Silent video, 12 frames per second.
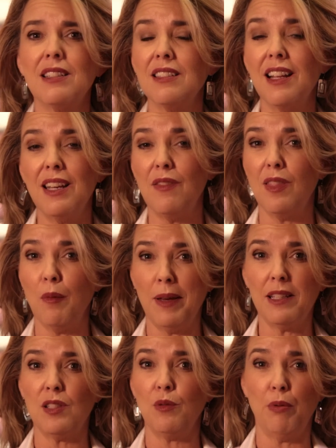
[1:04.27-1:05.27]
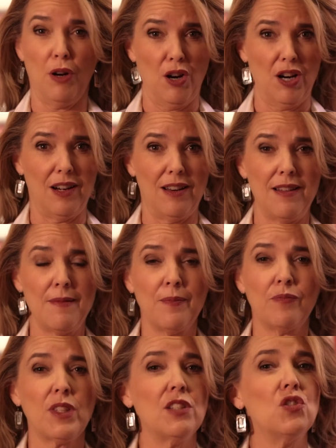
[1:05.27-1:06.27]
not even the best part.
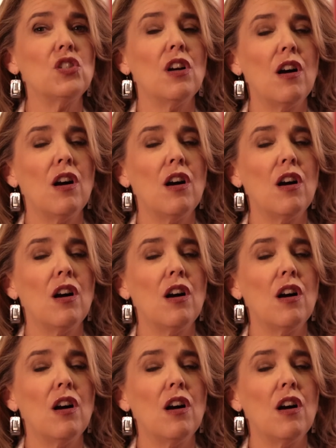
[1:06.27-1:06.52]
She